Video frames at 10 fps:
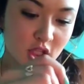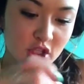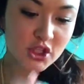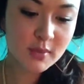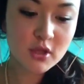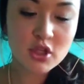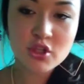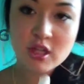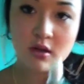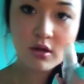shimmer
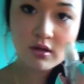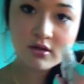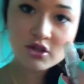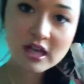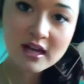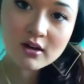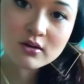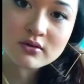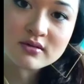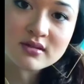
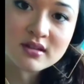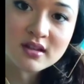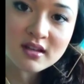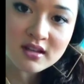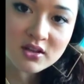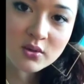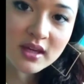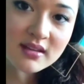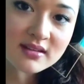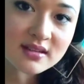shadows. You
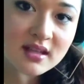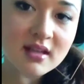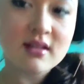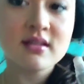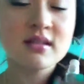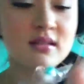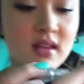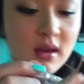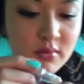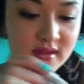can't see because this
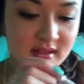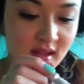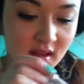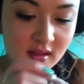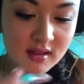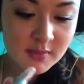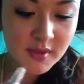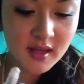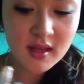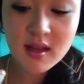camera sucks,
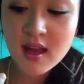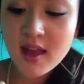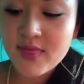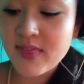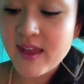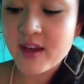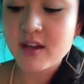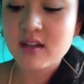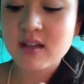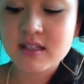but
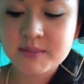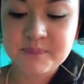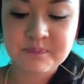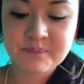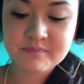they're um,